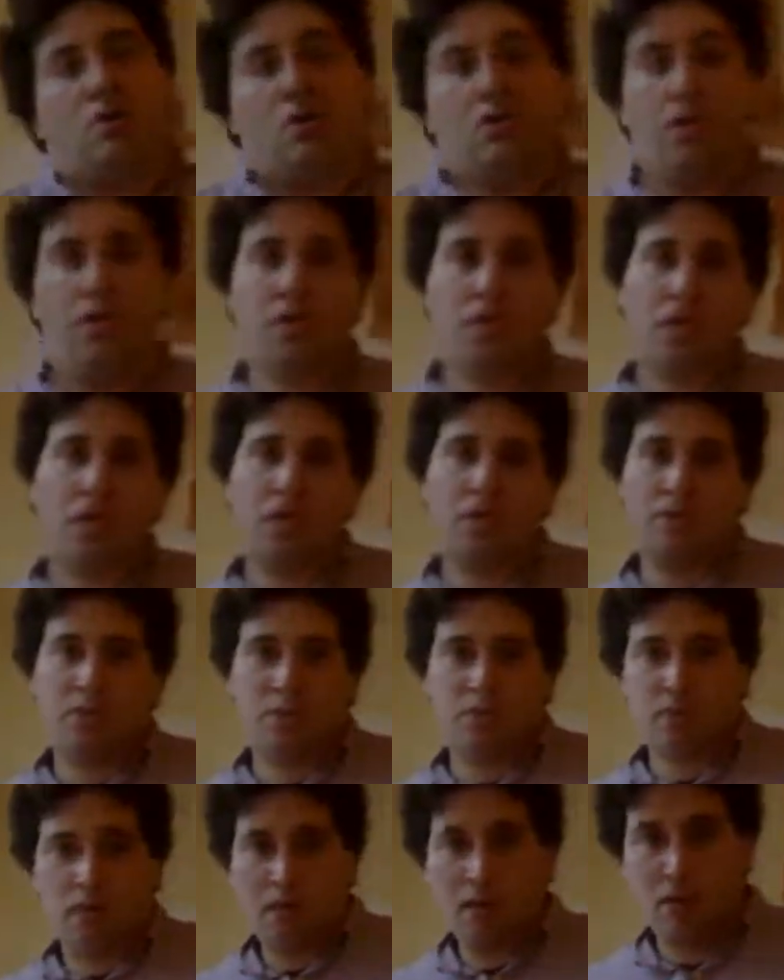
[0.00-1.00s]
that
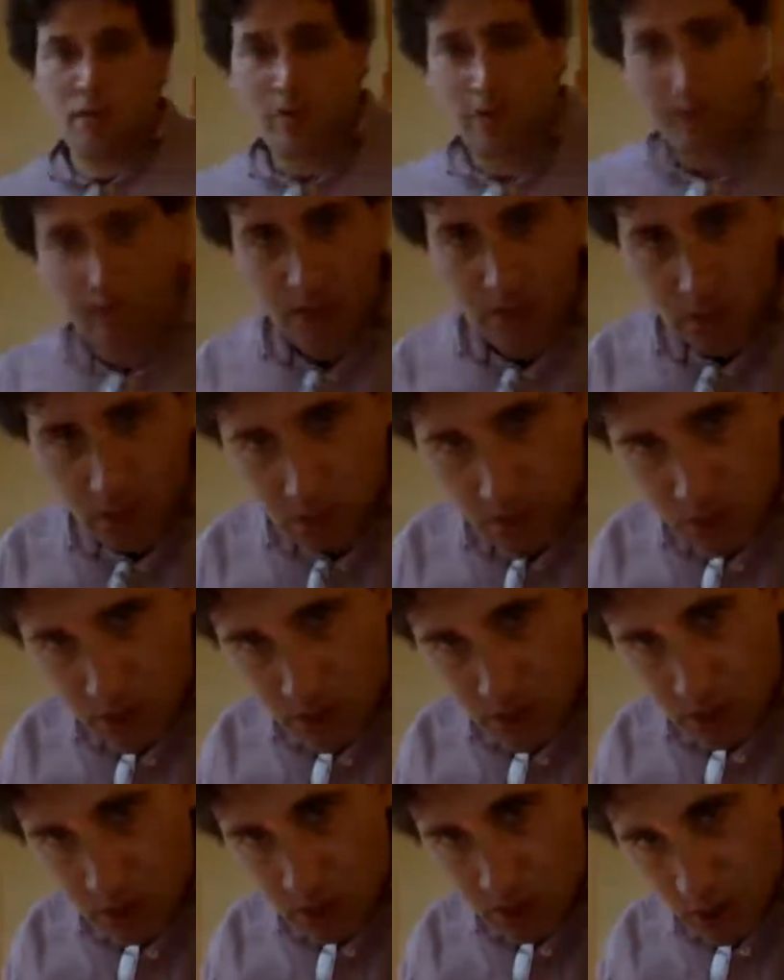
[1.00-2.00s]
economists model that is
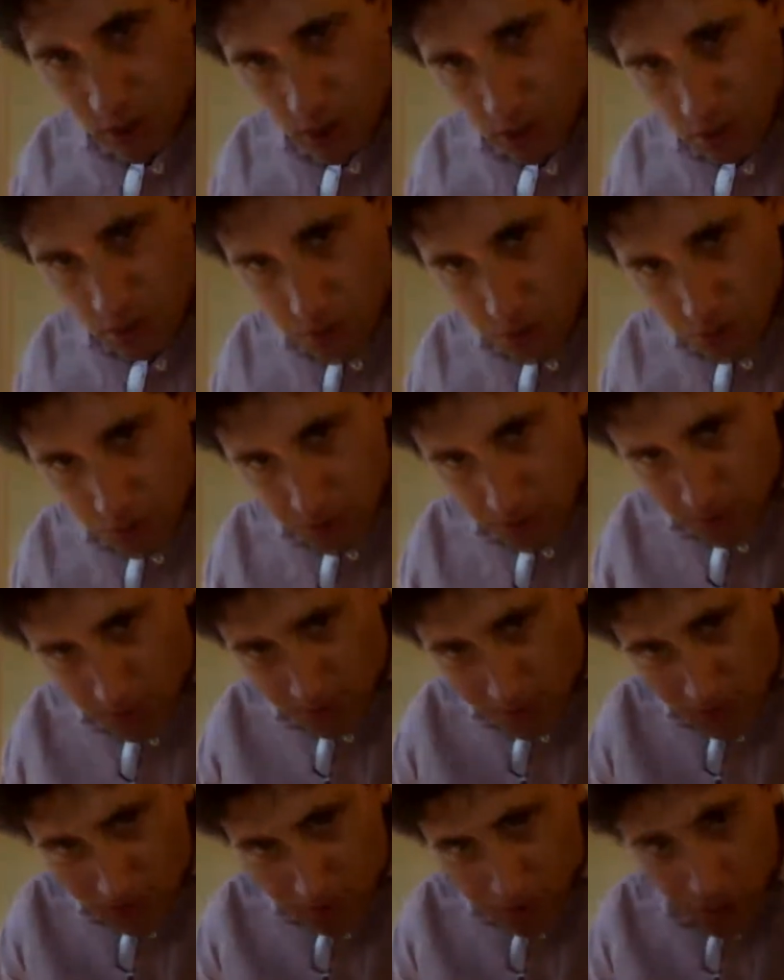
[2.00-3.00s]
that it comes from the
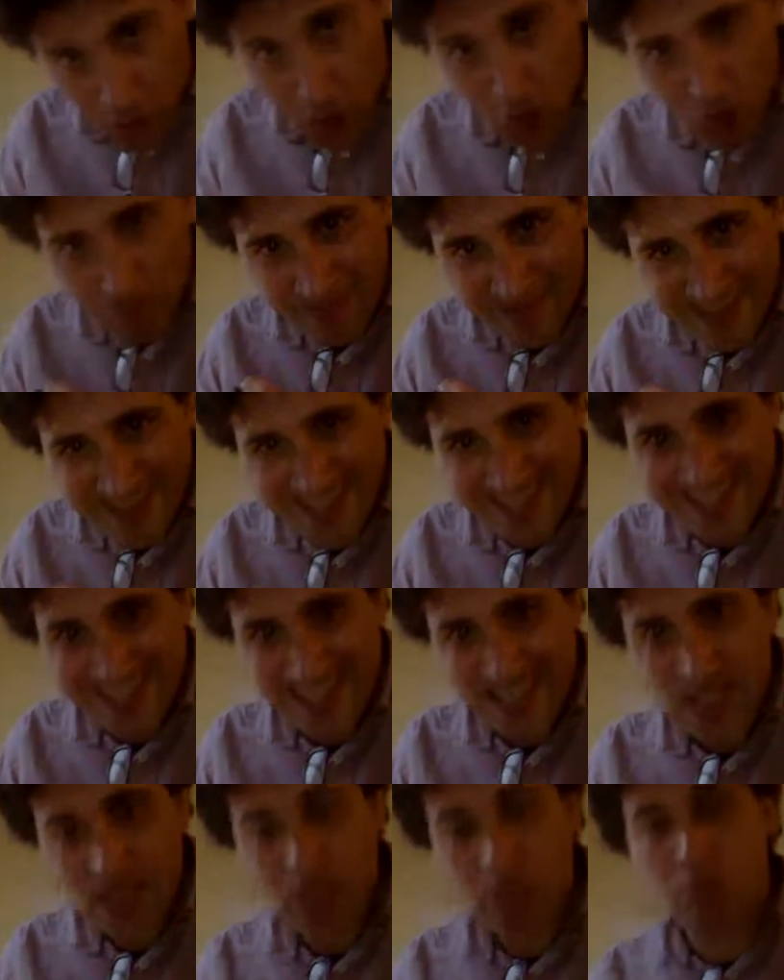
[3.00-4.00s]
person's
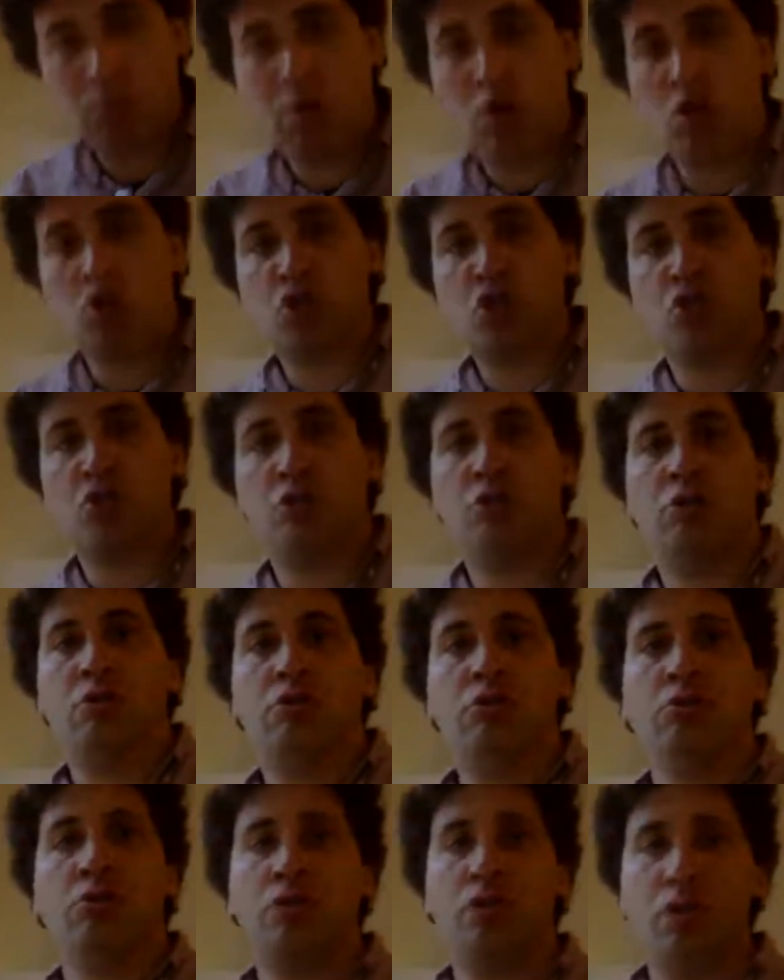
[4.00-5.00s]
diminishing marginal
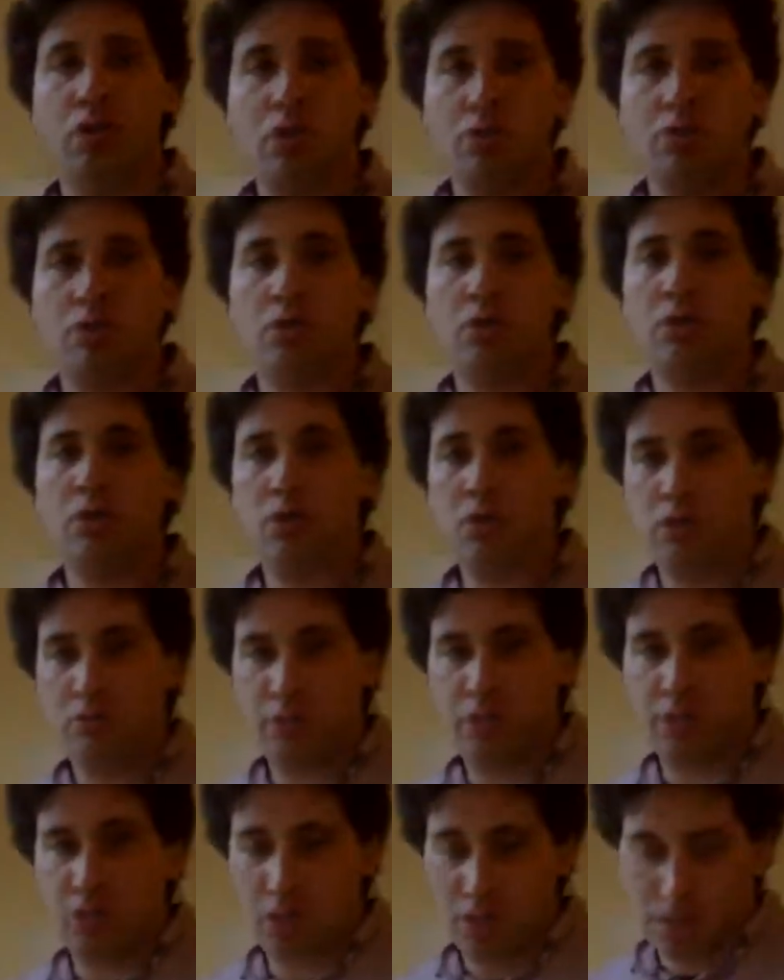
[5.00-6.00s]
utility of
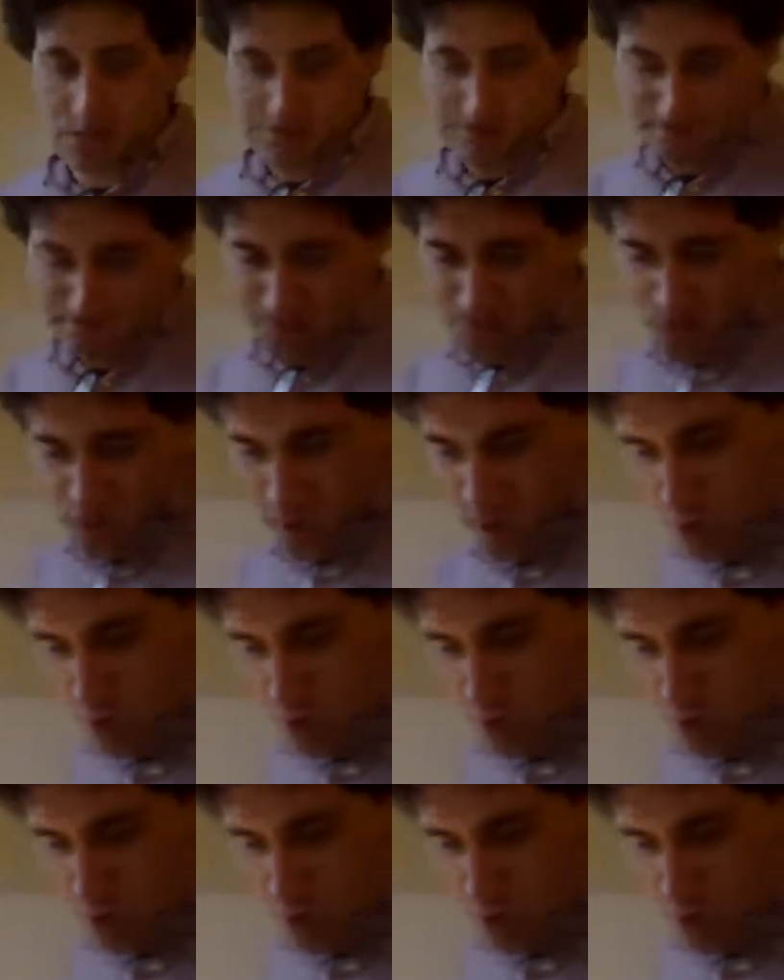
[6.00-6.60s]
income. So